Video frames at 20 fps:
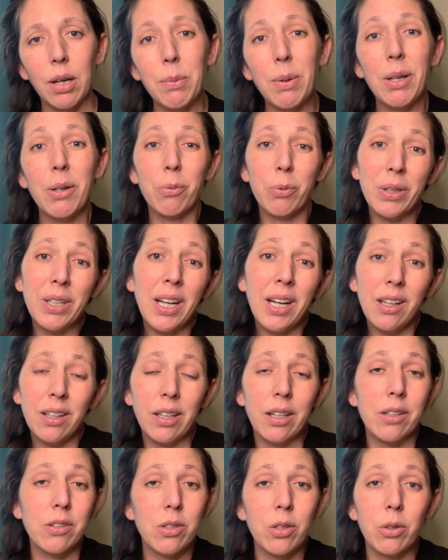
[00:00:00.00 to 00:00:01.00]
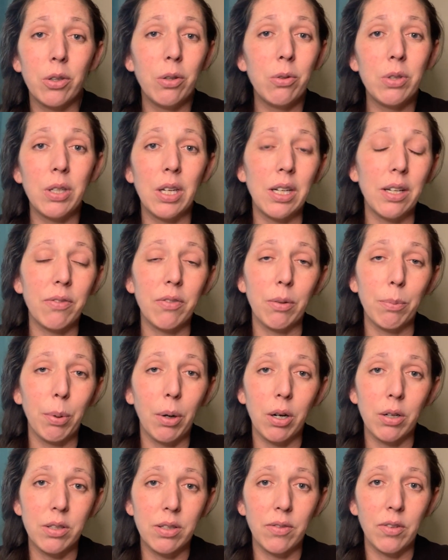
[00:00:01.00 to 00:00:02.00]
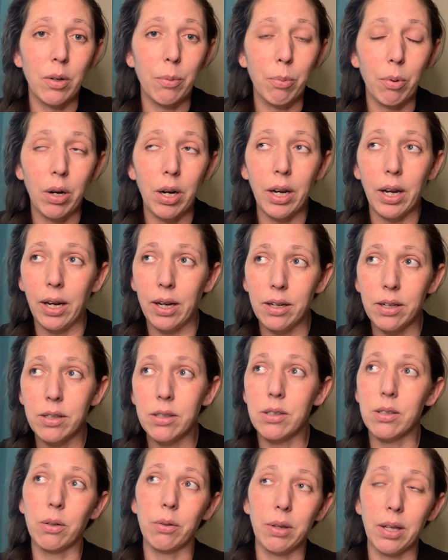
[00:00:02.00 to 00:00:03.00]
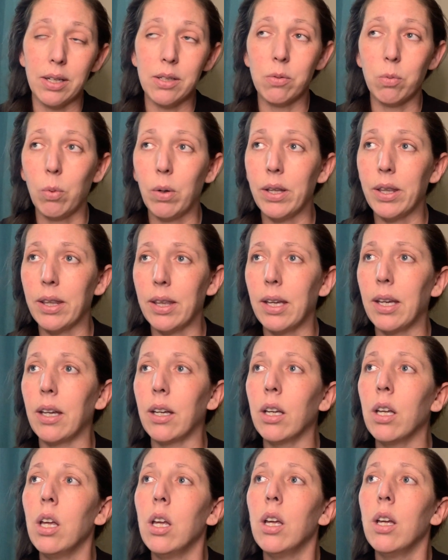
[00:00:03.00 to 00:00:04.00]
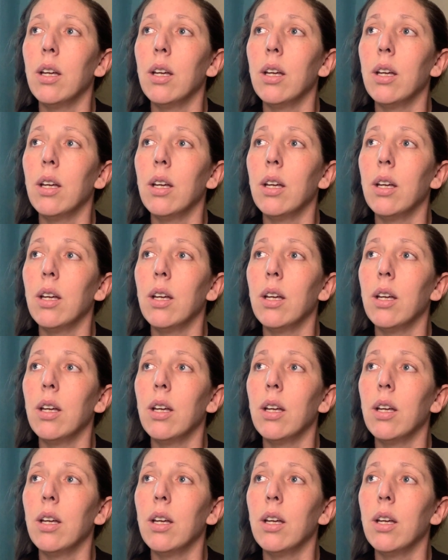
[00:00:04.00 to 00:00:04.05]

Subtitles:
I mean, the reality is you're using different parts of your brain, and so that's one thing.